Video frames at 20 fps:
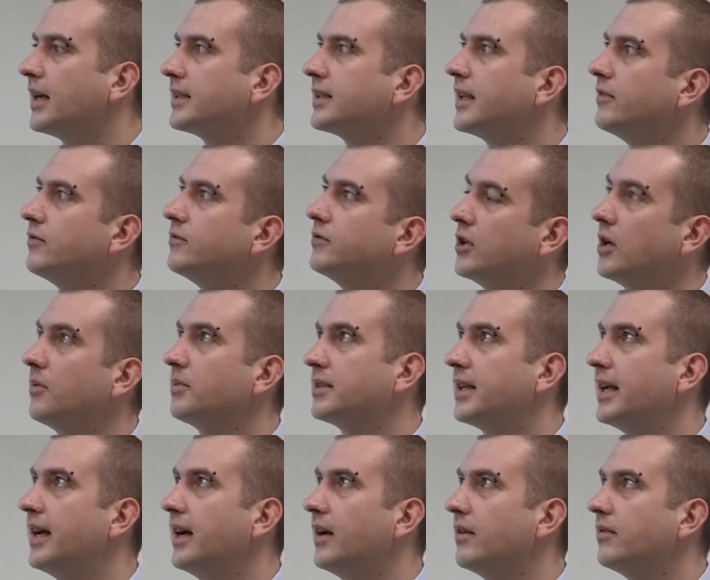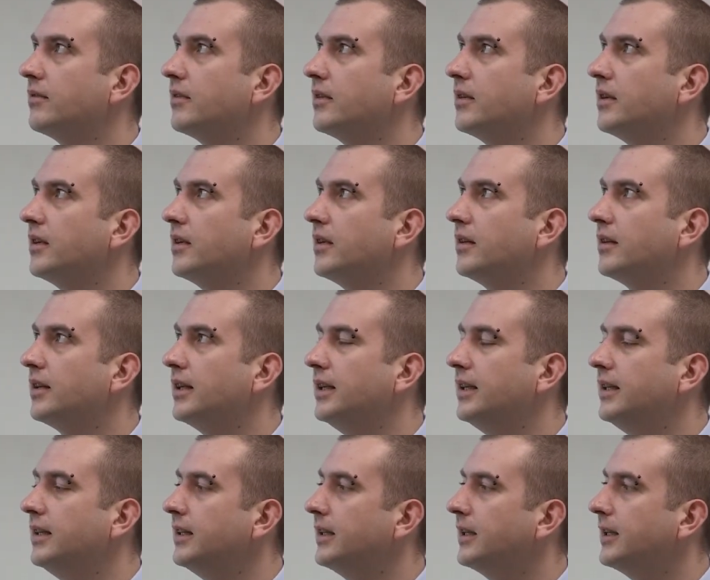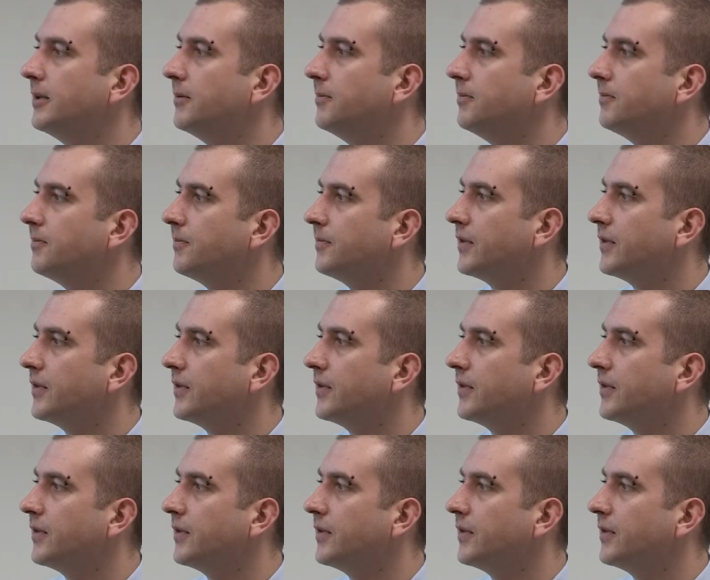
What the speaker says: that drops down, the